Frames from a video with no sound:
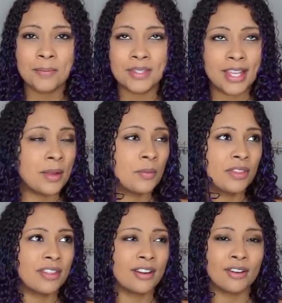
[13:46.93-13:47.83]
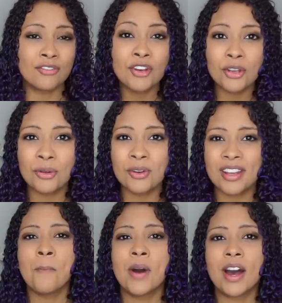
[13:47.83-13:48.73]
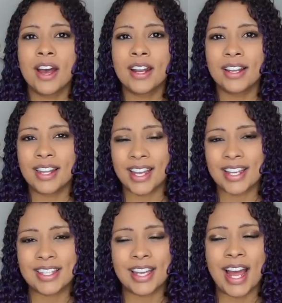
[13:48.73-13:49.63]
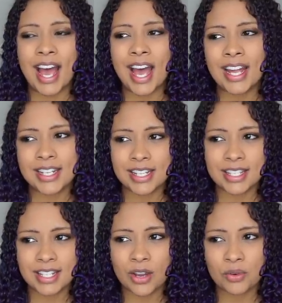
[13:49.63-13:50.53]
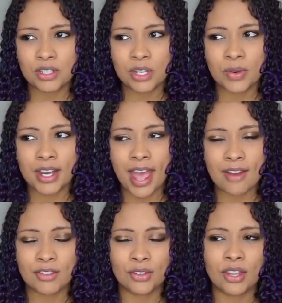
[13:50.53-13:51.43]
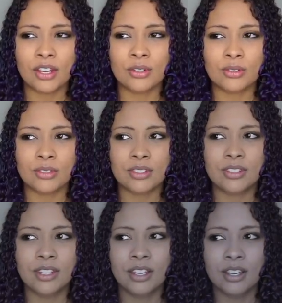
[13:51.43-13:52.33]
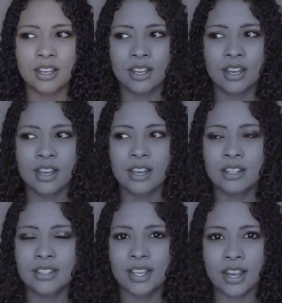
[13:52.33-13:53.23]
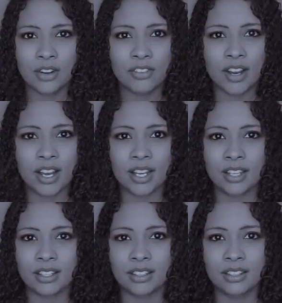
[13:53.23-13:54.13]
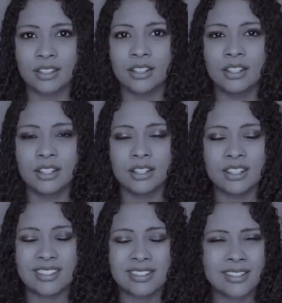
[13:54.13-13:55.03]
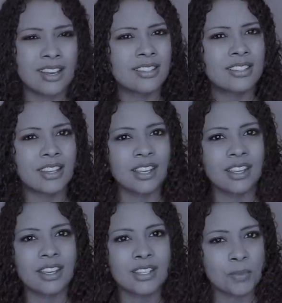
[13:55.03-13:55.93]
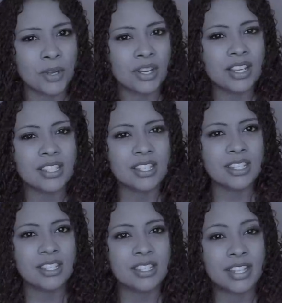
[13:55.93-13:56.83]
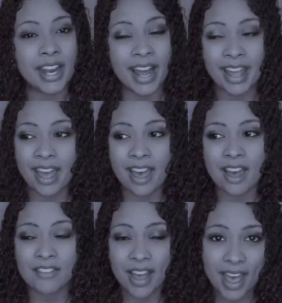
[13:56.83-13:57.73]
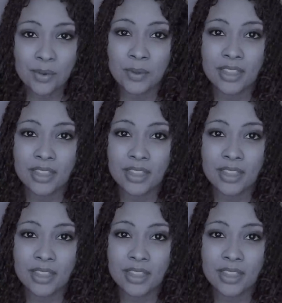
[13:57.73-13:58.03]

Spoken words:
same with their food, but like I said, I just don't do it after those terrifying, disgusting experiences that I have had with